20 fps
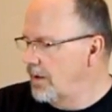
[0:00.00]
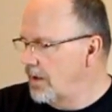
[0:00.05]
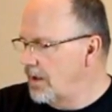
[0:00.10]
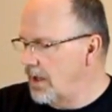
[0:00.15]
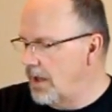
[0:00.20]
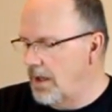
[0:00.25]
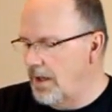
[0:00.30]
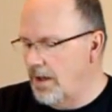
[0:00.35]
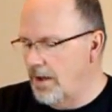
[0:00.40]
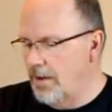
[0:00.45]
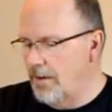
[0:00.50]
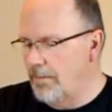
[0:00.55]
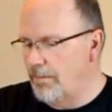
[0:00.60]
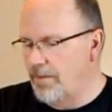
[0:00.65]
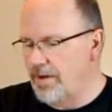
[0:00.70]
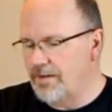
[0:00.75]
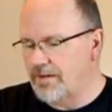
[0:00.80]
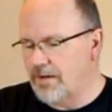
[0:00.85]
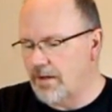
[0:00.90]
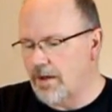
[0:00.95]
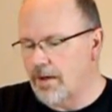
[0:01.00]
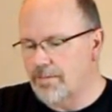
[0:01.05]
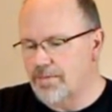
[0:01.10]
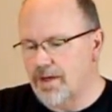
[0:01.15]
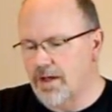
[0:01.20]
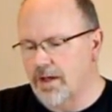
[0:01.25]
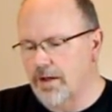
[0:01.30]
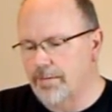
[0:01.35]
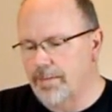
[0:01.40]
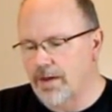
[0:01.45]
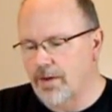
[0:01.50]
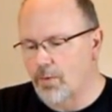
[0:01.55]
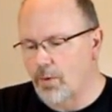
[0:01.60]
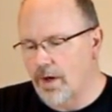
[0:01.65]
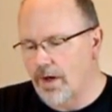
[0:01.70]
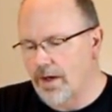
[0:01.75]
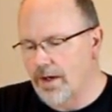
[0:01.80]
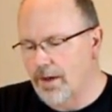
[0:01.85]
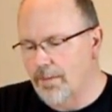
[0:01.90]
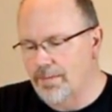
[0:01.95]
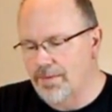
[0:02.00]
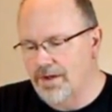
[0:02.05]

they said I'll probably be wearing up